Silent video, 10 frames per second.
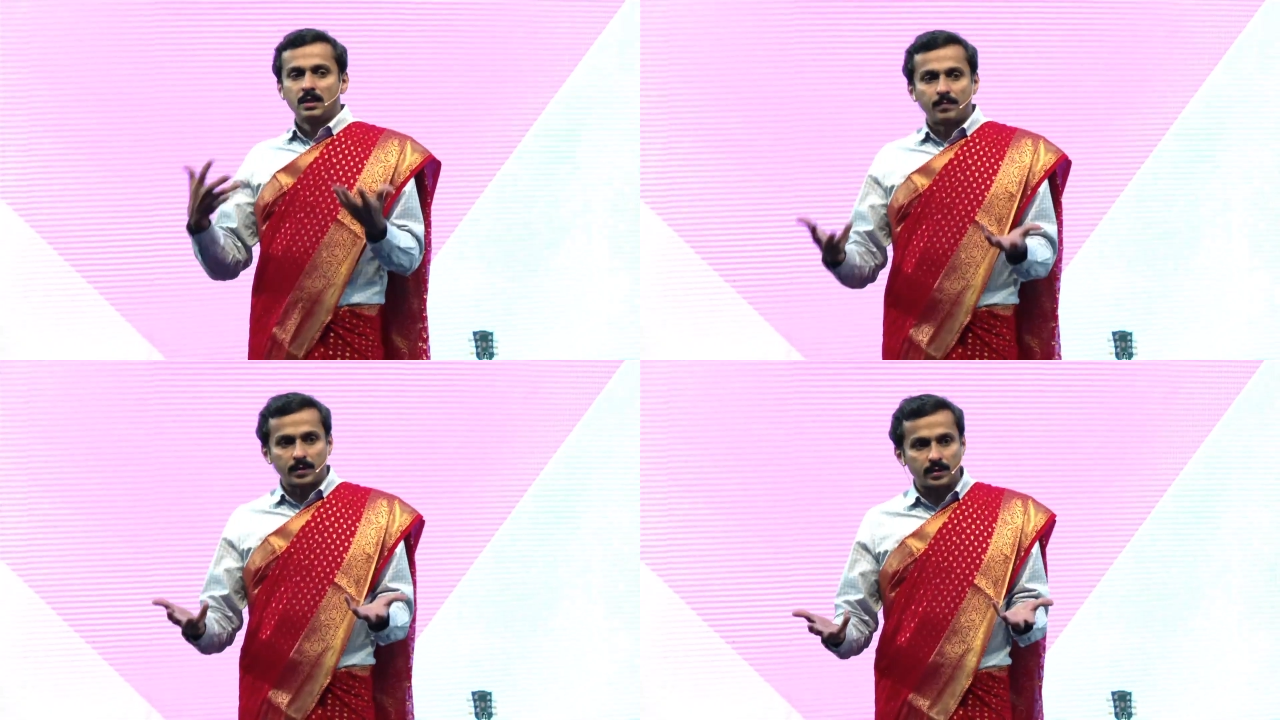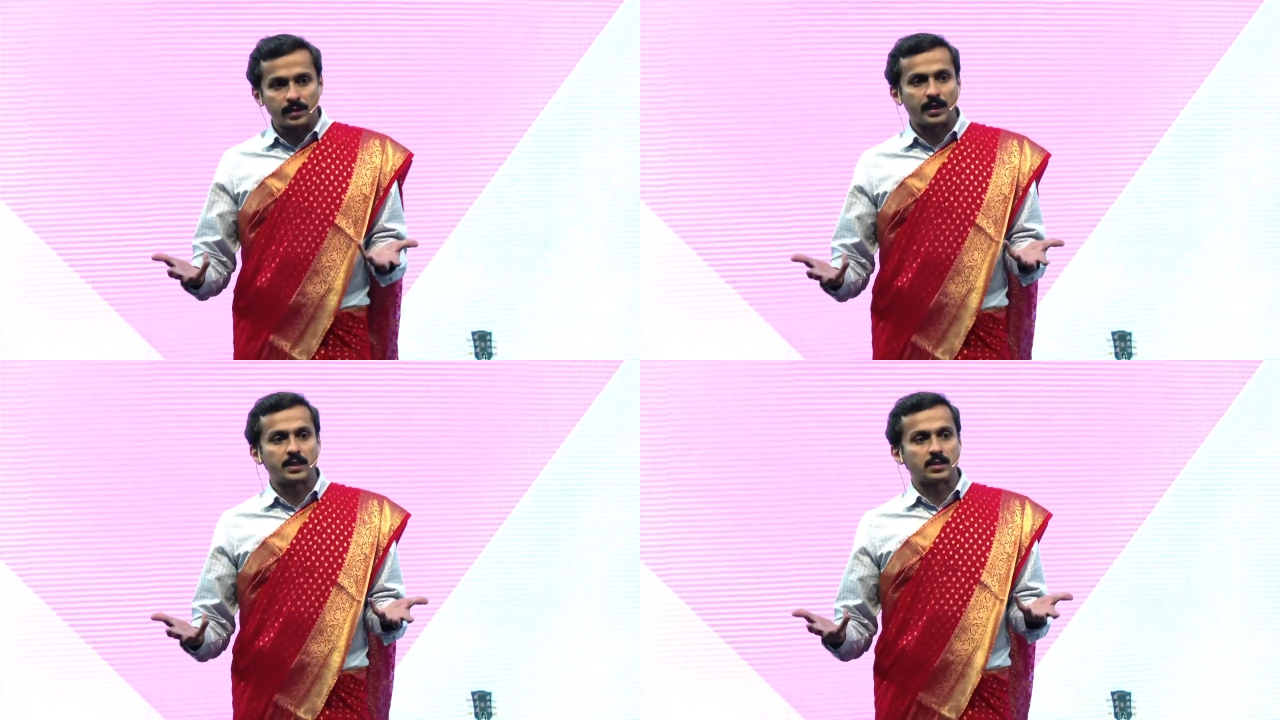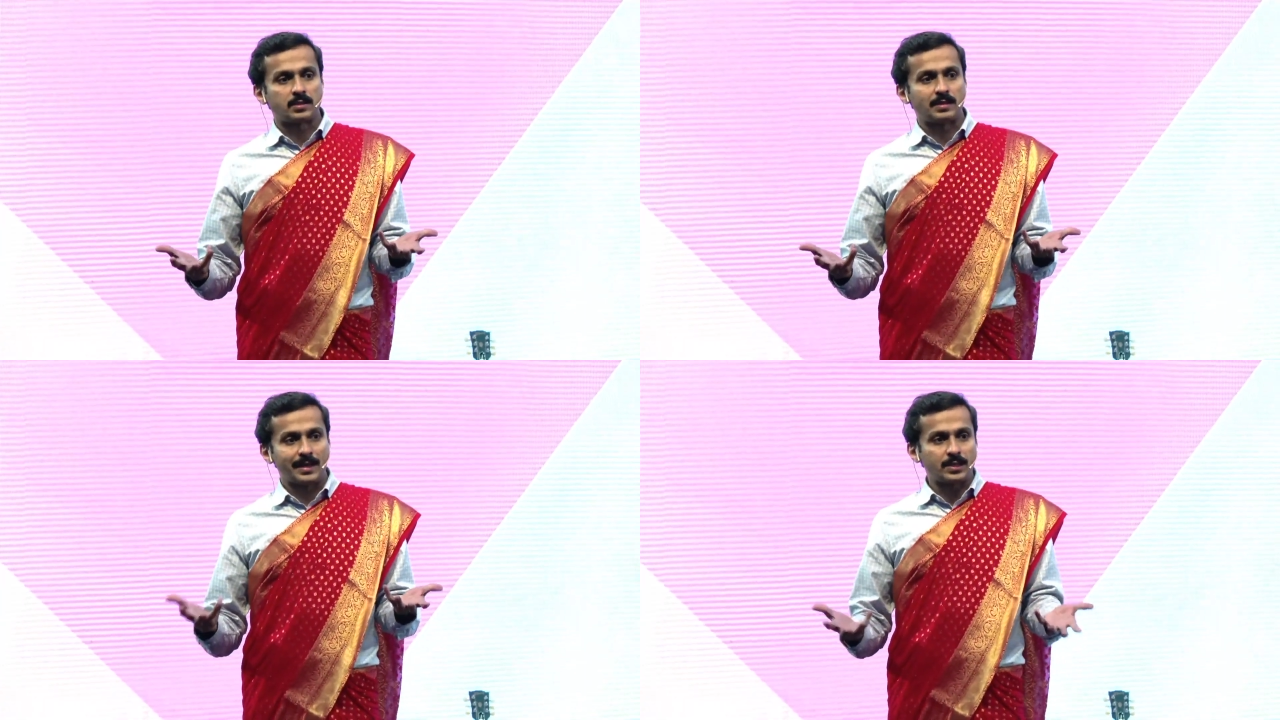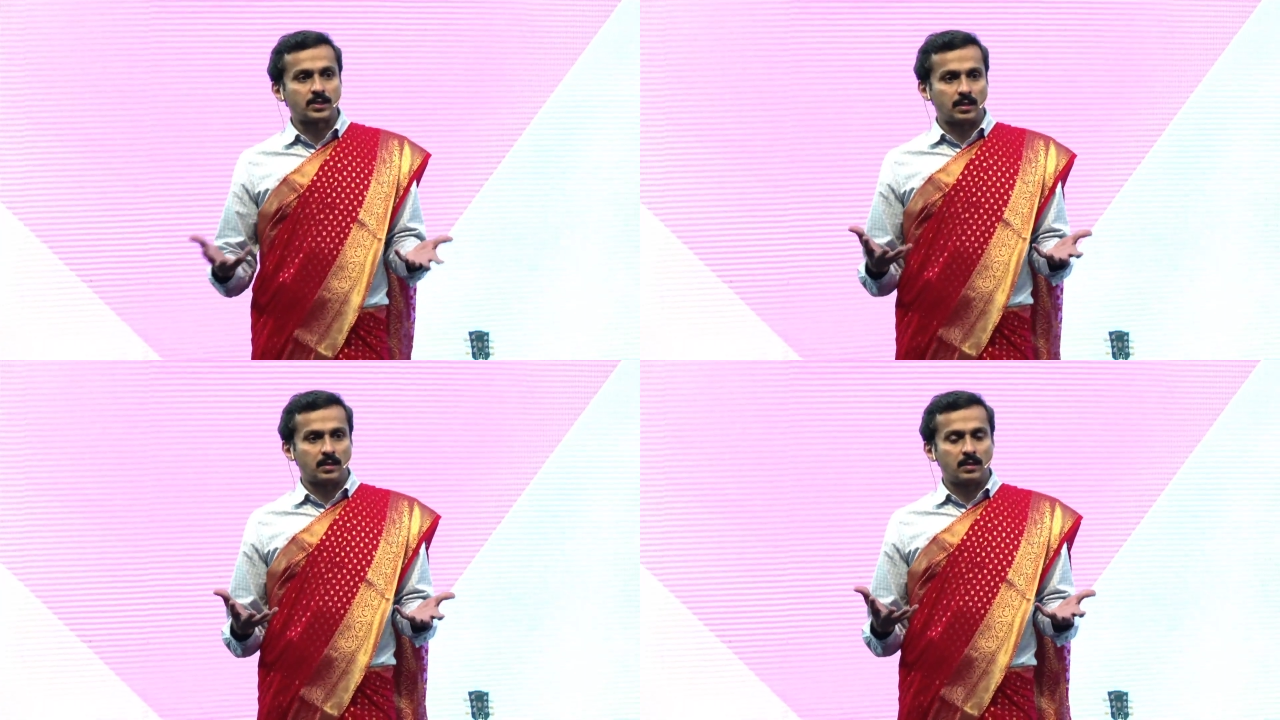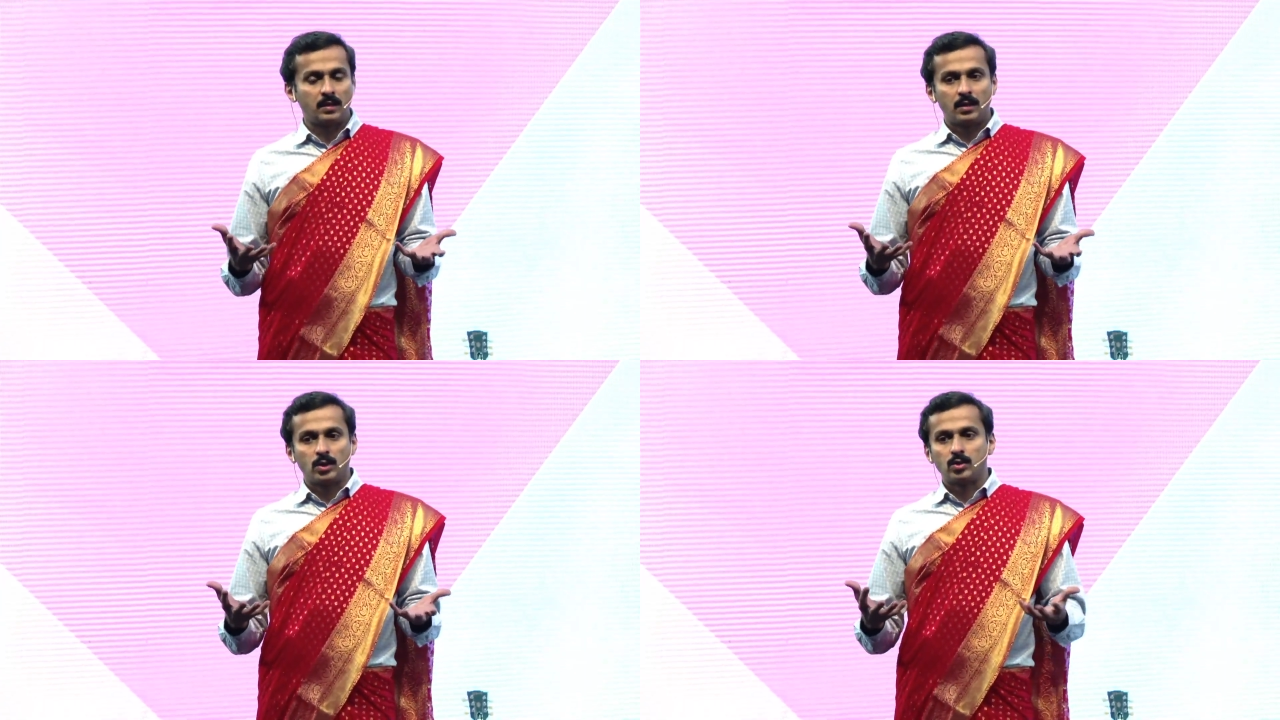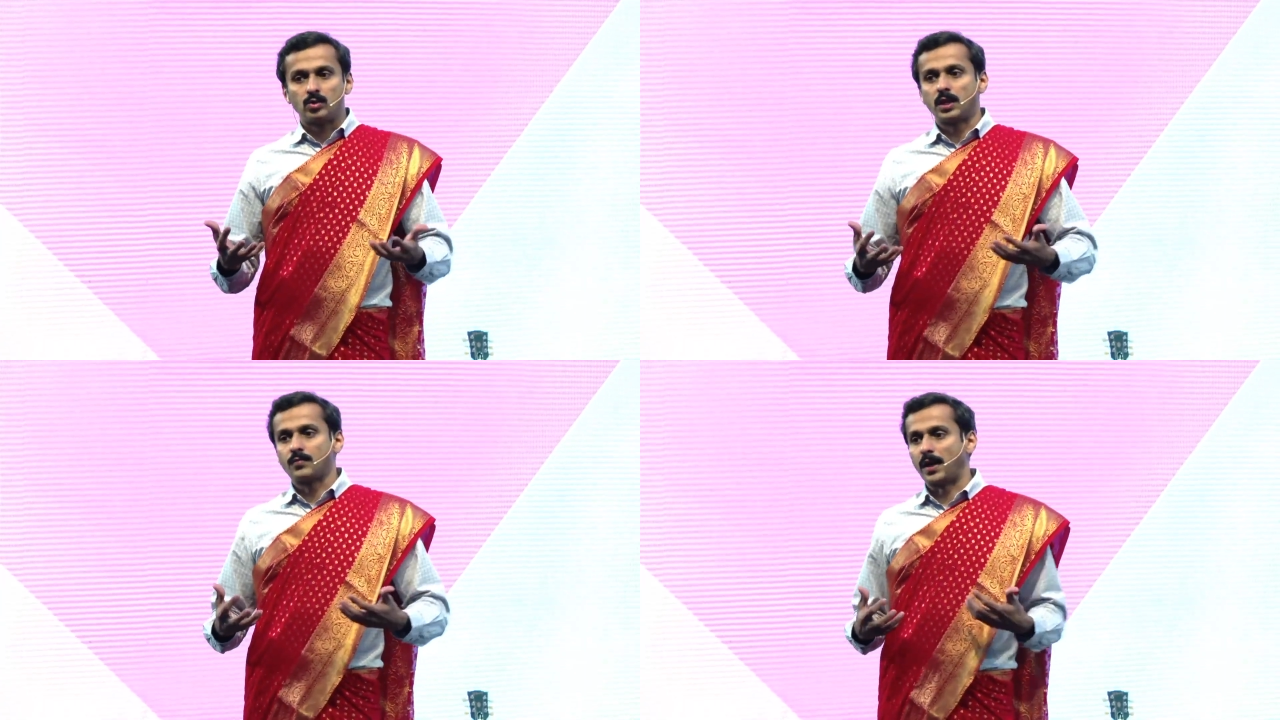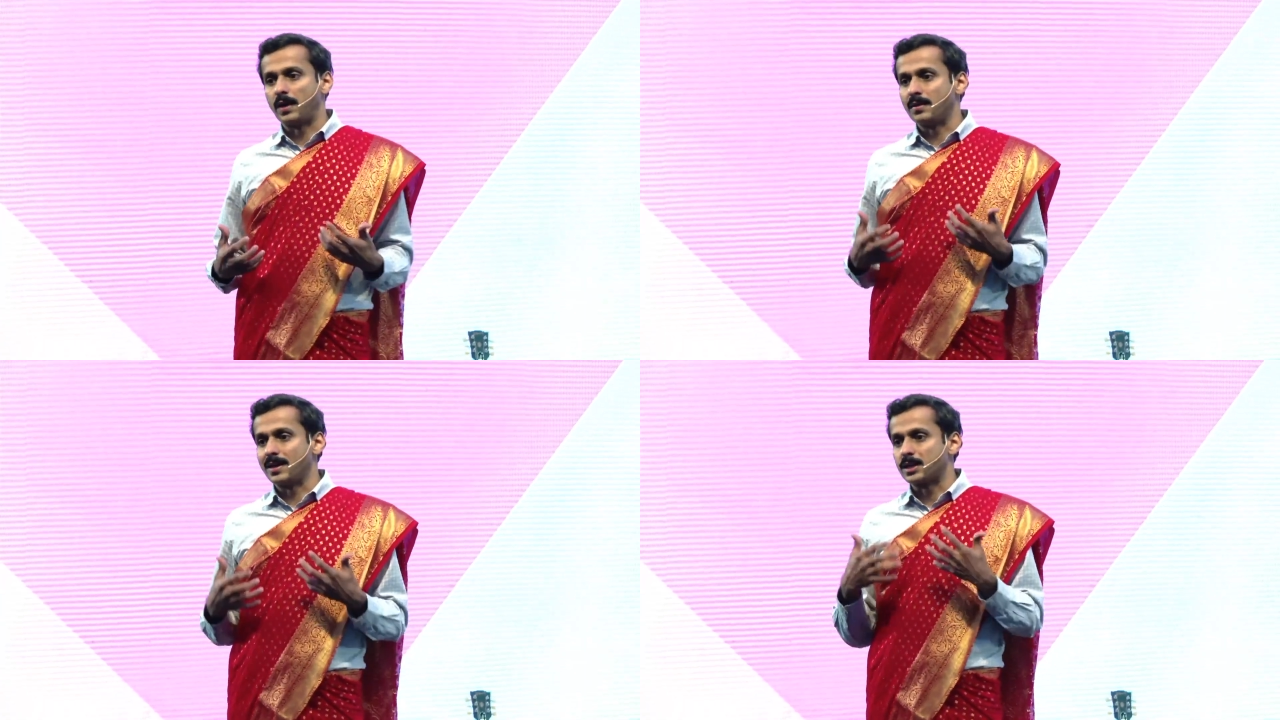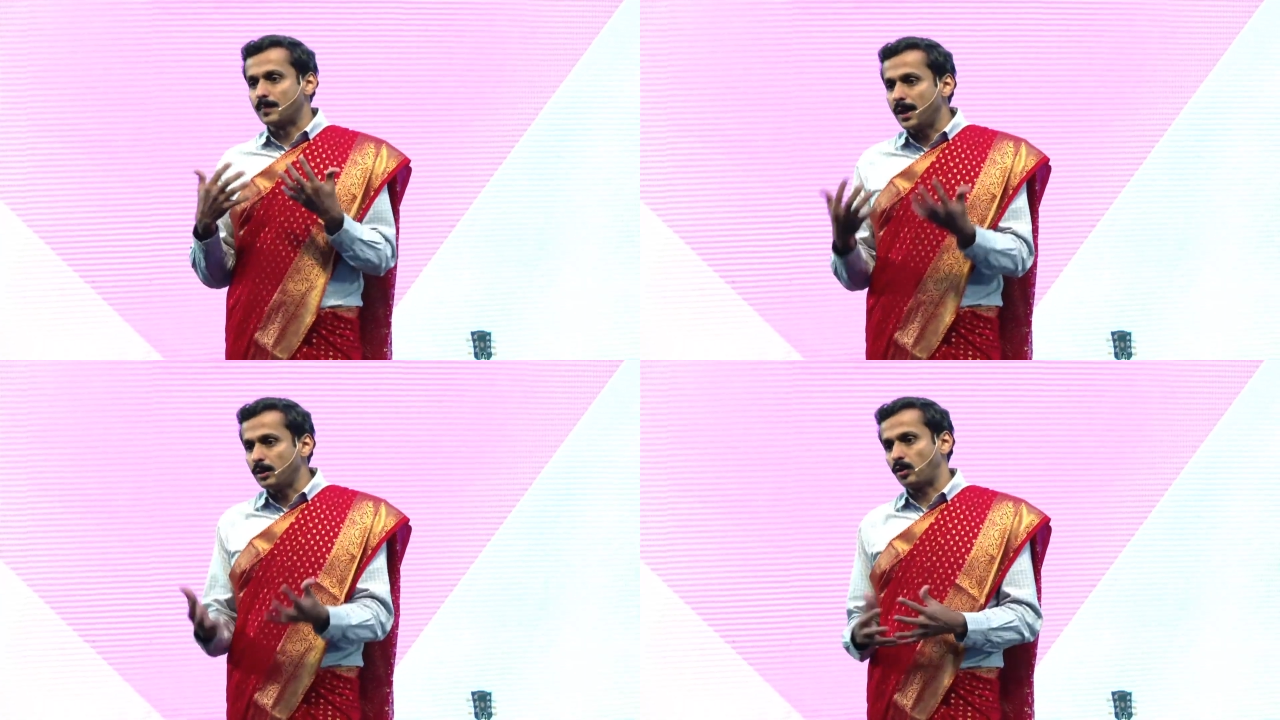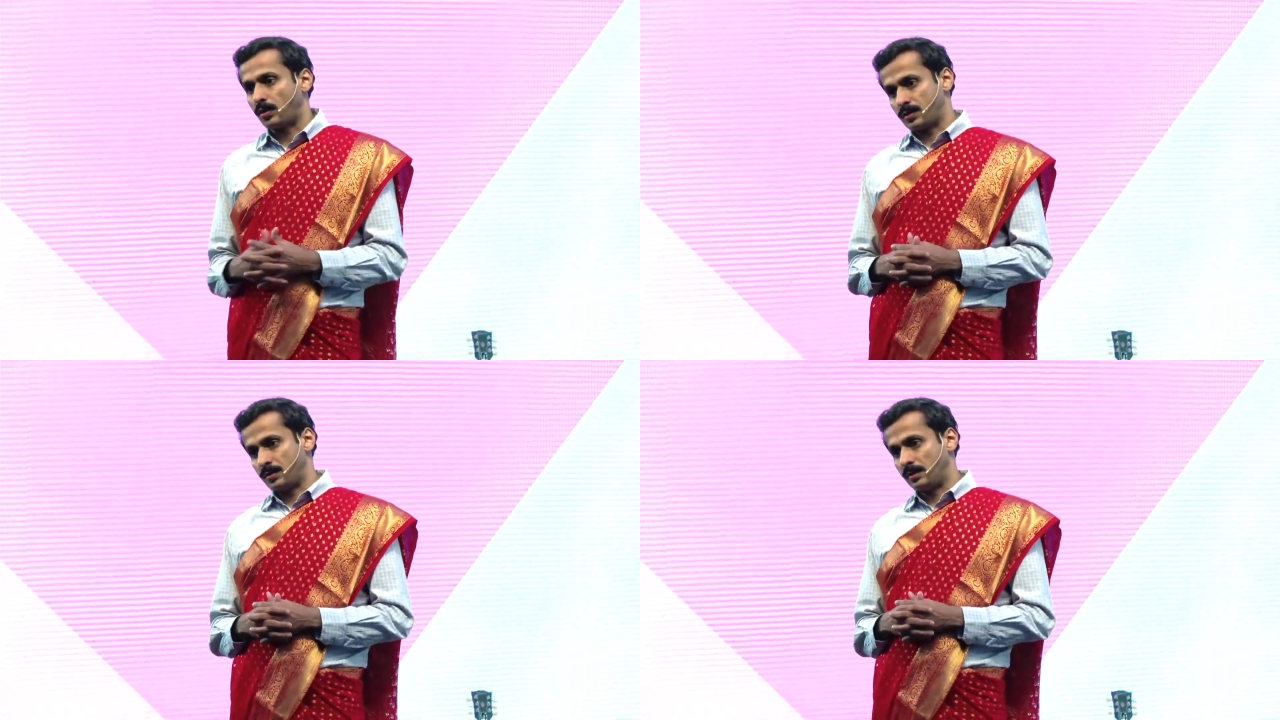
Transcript: percentage is lesser, they find less mentors,